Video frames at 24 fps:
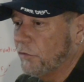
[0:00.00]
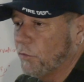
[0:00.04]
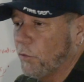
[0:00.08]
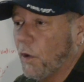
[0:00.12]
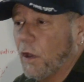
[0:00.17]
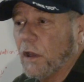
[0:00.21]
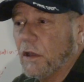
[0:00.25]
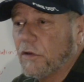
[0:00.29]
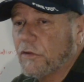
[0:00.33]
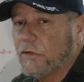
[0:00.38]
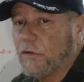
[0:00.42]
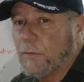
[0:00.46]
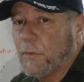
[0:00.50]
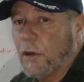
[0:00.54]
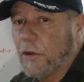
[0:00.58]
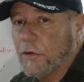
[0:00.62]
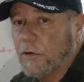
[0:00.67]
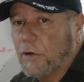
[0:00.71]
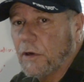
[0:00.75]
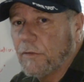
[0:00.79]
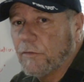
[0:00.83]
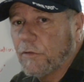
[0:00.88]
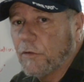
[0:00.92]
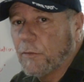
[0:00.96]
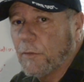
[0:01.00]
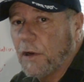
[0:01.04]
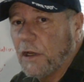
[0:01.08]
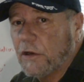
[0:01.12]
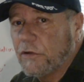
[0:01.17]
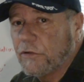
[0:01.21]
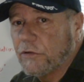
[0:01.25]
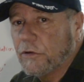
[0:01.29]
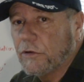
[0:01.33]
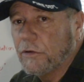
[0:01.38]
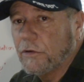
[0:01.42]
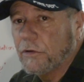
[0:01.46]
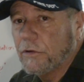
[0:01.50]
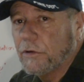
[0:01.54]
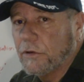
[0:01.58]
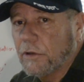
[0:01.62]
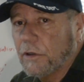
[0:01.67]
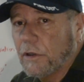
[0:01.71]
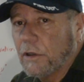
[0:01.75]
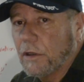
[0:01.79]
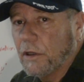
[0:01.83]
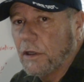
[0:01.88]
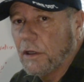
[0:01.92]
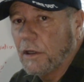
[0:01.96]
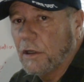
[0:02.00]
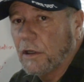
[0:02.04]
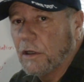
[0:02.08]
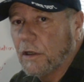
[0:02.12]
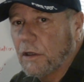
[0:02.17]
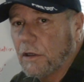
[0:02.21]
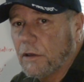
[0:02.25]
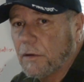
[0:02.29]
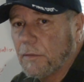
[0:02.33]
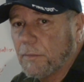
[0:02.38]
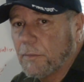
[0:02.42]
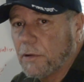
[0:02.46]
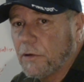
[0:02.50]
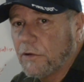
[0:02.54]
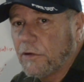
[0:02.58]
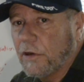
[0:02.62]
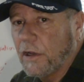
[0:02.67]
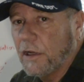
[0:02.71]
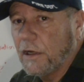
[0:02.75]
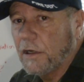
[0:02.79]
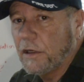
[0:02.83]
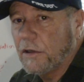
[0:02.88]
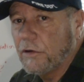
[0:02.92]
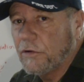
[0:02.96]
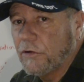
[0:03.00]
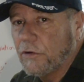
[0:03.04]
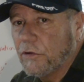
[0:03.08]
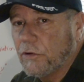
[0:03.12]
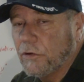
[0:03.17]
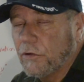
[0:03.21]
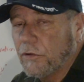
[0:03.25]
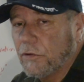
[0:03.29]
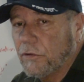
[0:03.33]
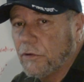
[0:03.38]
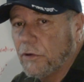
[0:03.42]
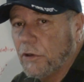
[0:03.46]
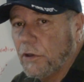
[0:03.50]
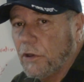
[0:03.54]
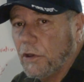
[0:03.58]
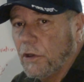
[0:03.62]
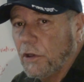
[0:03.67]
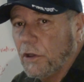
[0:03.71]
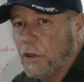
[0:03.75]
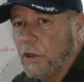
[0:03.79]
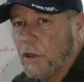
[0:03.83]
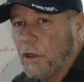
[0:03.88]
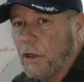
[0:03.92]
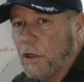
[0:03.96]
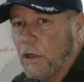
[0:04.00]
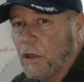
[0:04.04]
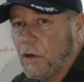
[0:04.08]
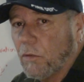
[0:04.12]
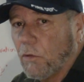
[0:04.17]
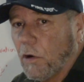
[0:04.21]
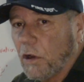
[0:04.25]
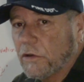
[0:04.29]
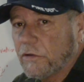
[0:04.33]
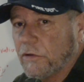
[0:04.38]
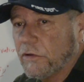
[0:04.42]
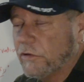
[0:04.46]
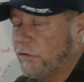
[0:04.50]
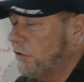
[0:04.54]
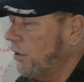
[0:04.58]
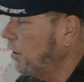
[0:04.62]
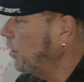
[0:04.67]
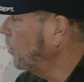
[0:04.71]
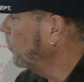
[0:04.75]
well as some other information pertaining to Washington State